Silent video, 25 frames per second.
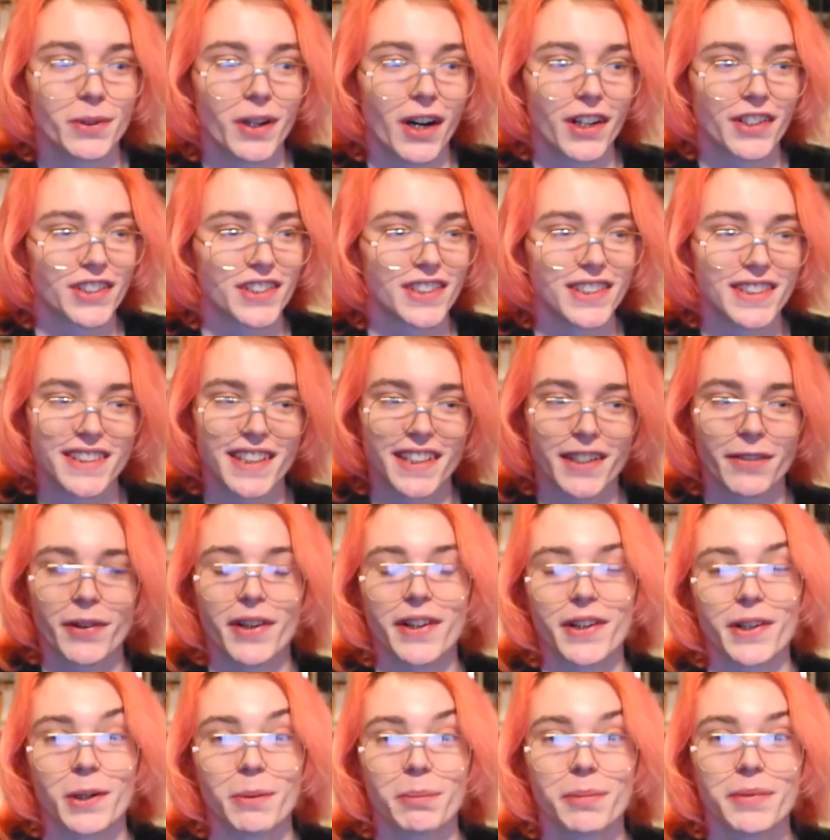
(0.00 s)
I just need to get it
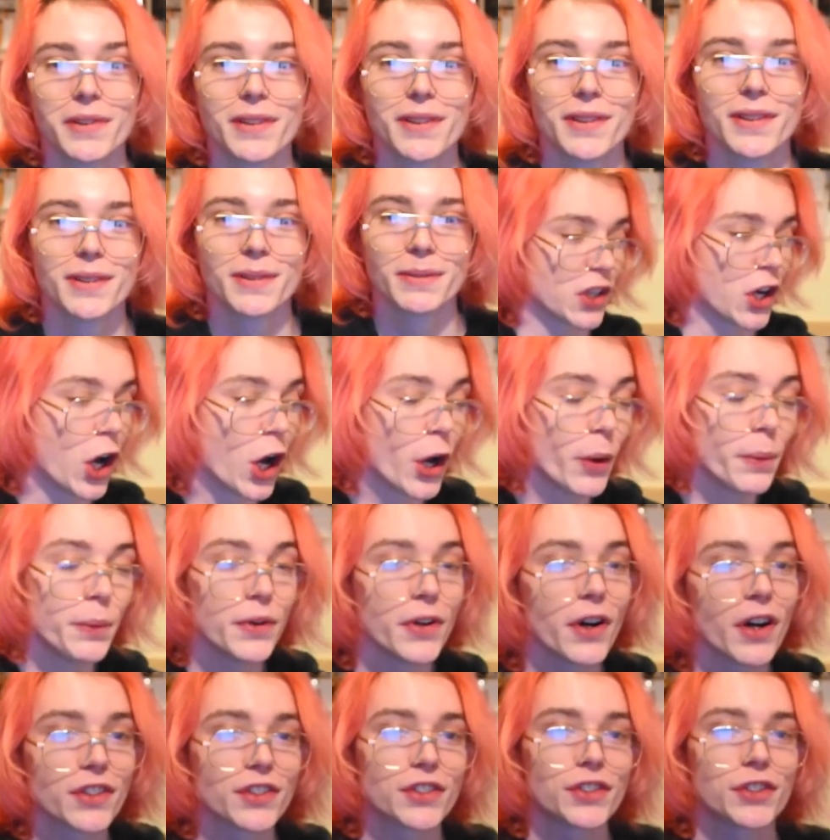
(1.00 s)
written up. I hope you
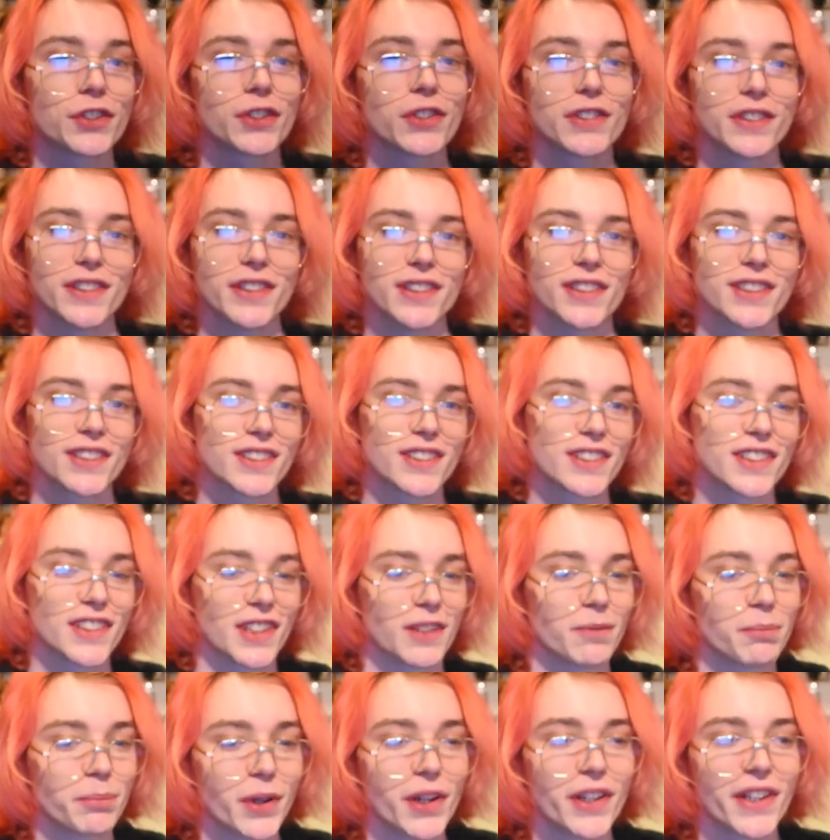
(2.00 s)
guys enjoyed this, because
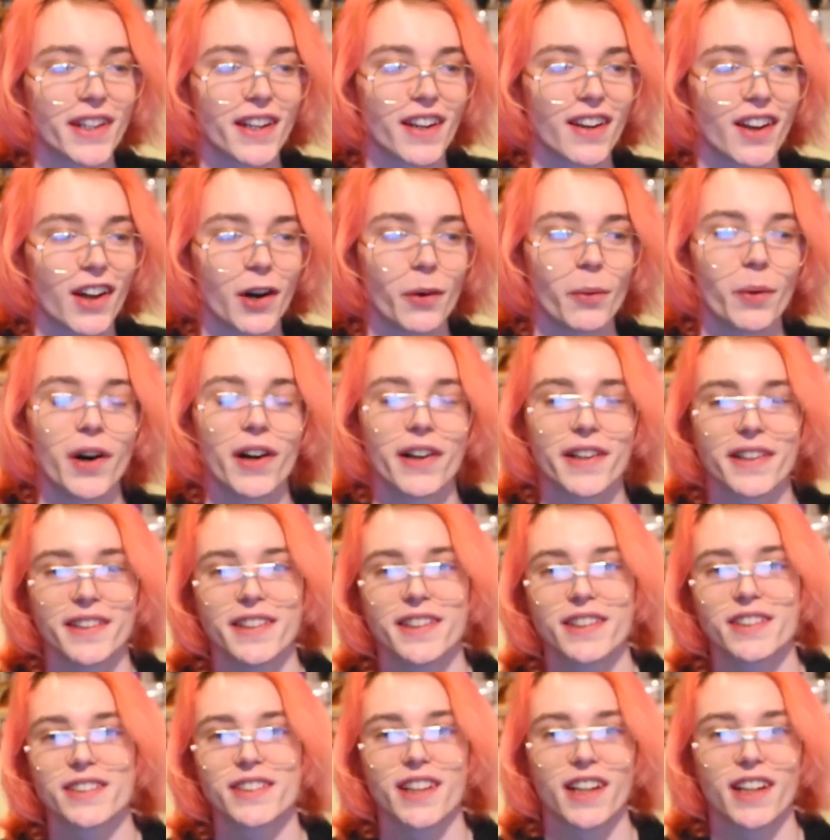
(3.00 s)
I'm putting in a lot of work in this,